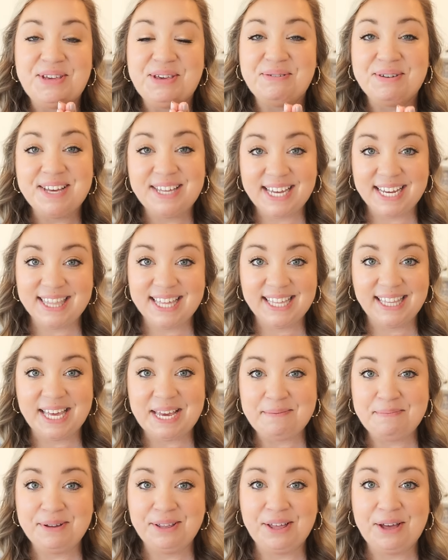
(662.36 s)
you can click the
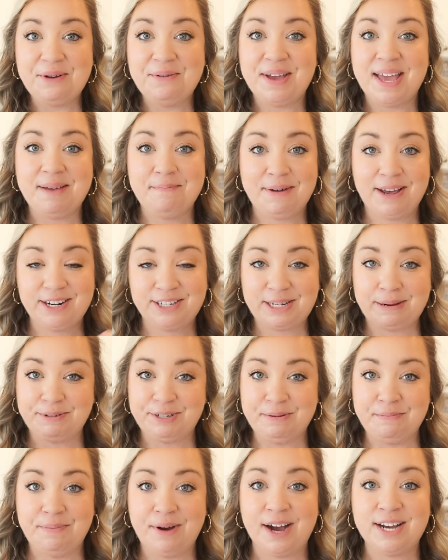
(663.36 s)
link below in my
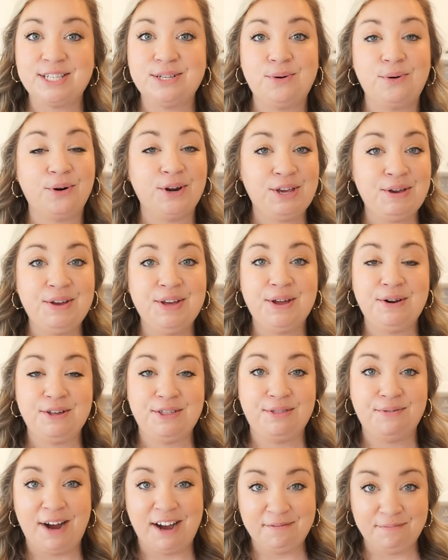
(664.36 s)
description box, or you can go
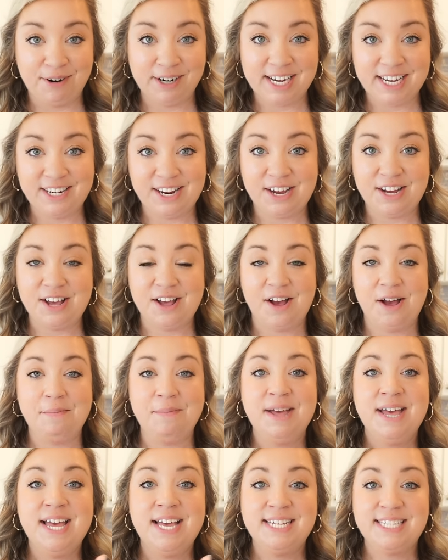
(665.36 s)
to
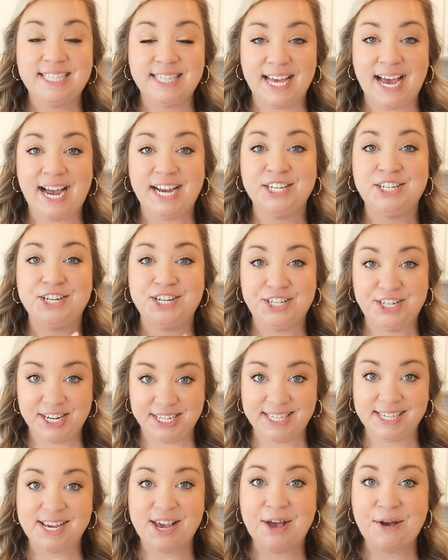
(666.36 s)

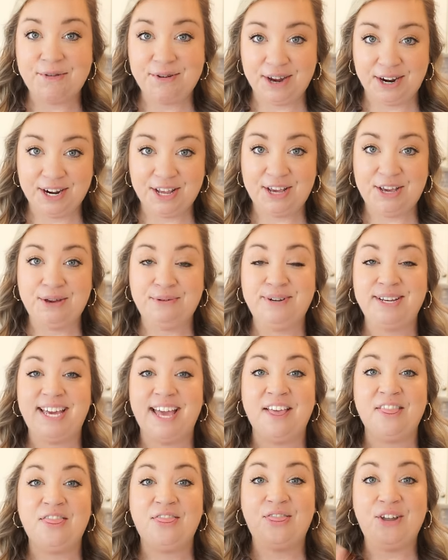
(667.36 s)
thrivemarket.com/JessicaO'Donohue to
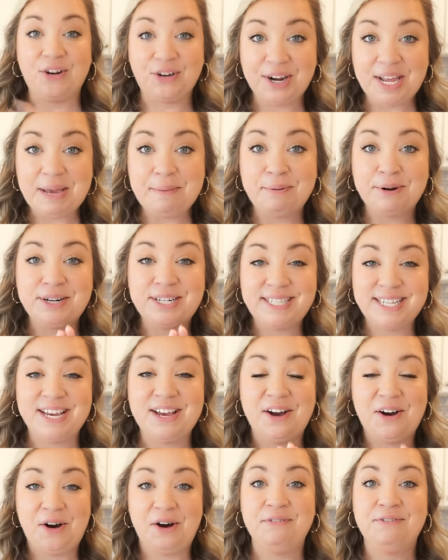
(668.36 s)
get
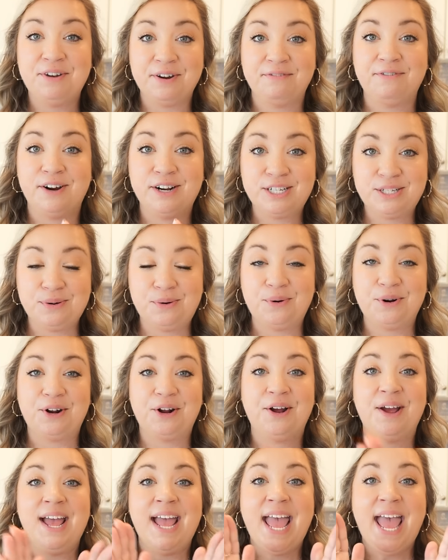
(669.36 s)
30% off your first
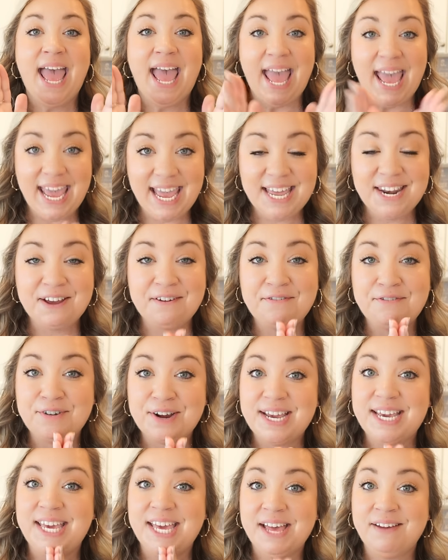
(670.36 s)
order and a
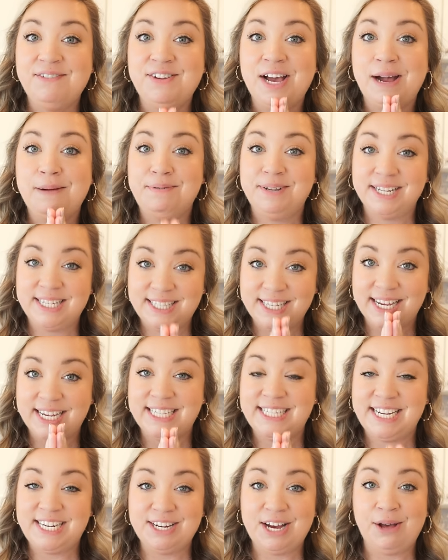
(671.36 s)
free gift up to
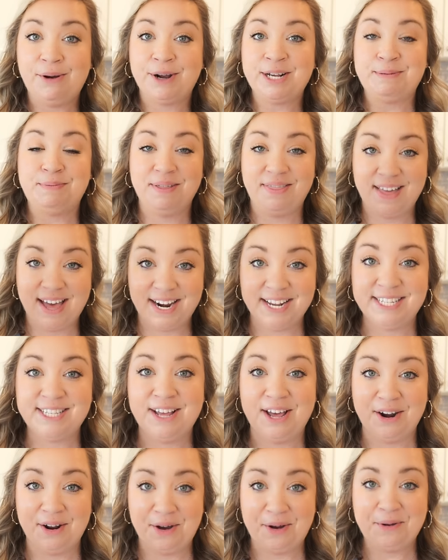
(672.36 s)
$60, but that is
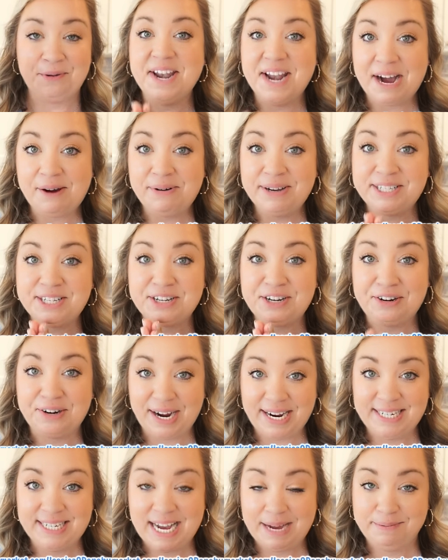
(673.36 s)
not all. Now is a
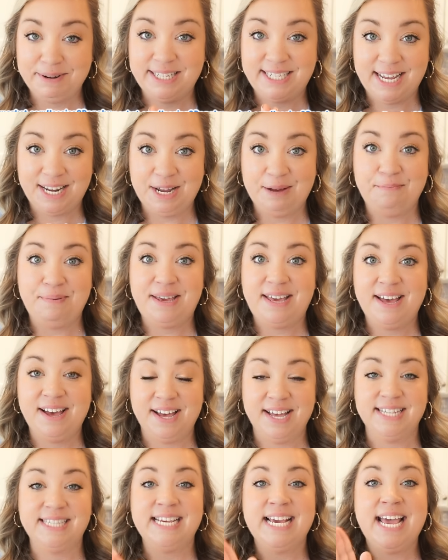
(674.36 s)
great time to sign up
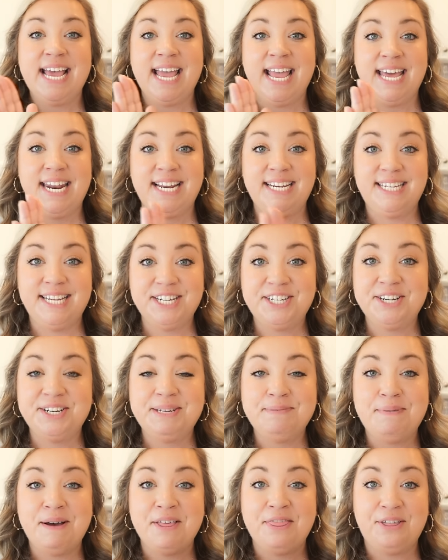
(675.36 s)
because in
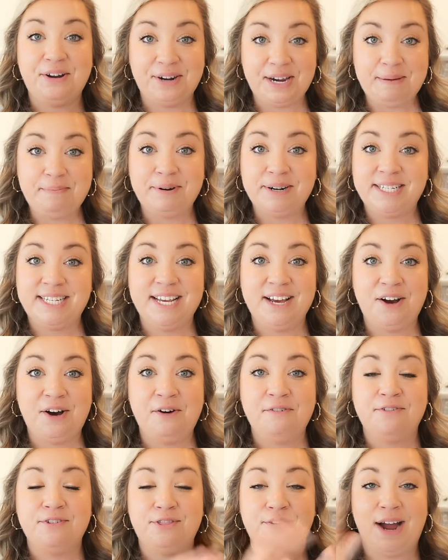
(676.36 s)
addition to my 30%
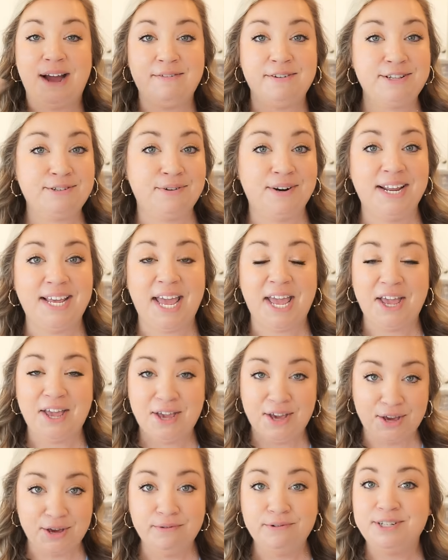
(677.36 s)
off, Thrive is running a
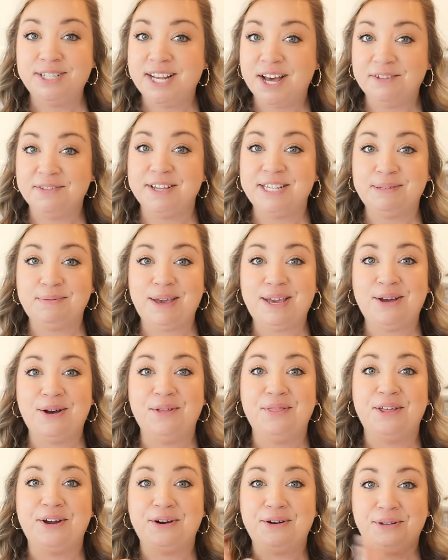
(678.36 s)
huge sale this week
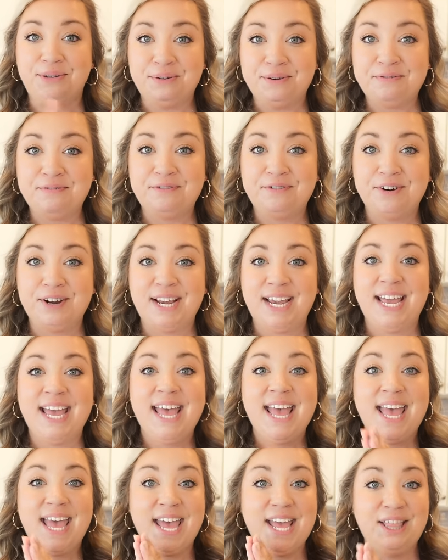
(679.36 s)
on their gluten-free
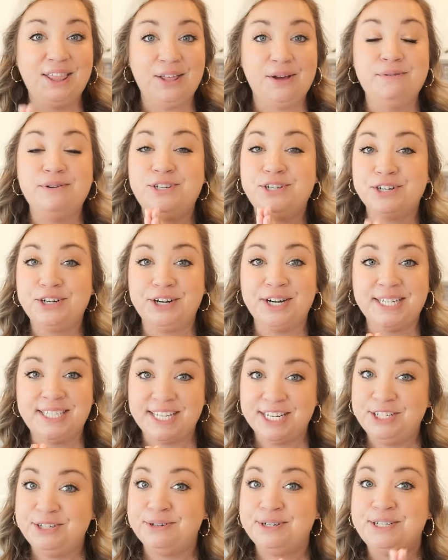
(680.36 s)
and low sugar
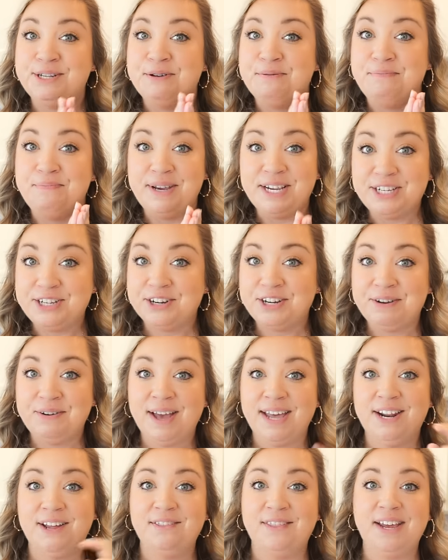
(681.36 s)
essentials. So be sure
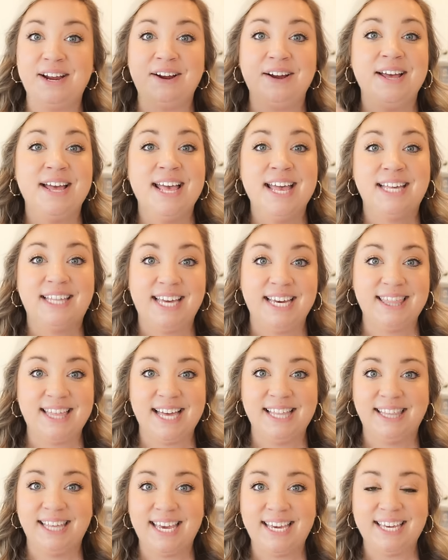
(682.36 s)
you head on there, click
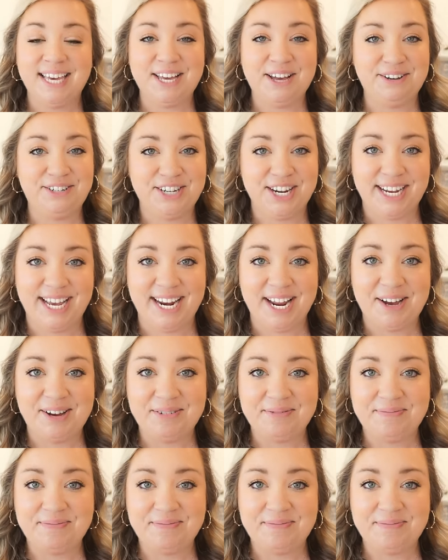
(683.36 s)
that link and go check it out.